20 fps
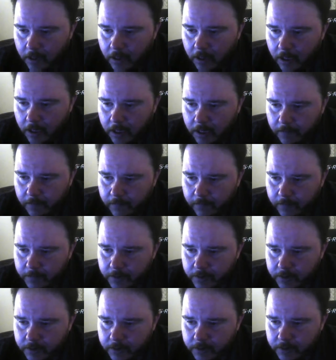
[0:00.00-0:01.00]
I come from
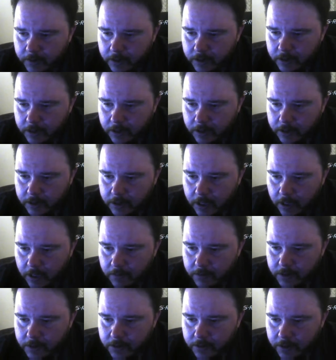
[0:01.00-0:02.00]
Indonesia.
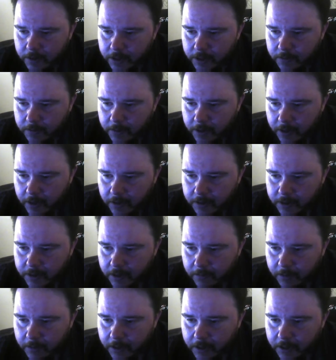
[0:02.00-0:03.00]
Chat with strange men
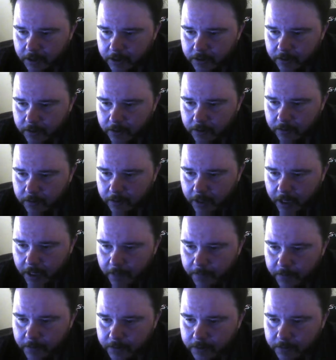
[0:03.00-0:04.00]
outside my country who
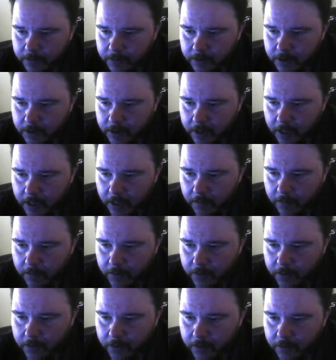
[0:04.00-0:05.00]
happen to be
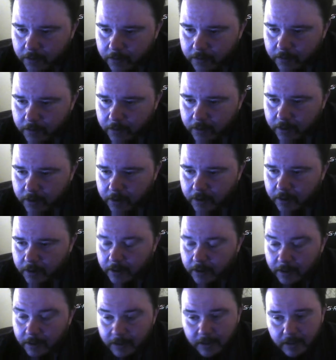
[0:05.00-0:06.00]
scammer.
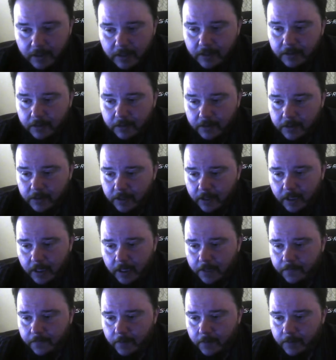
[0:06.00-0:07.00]
There's a lot
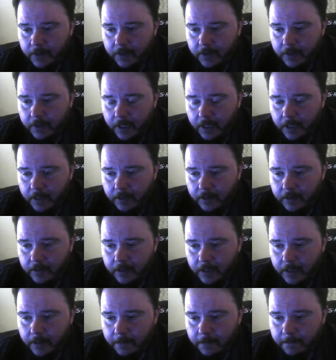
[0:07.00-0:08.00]
of them, and, and
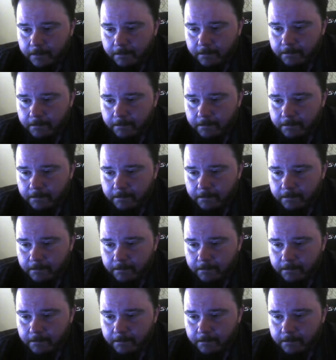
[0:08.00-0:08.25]
um,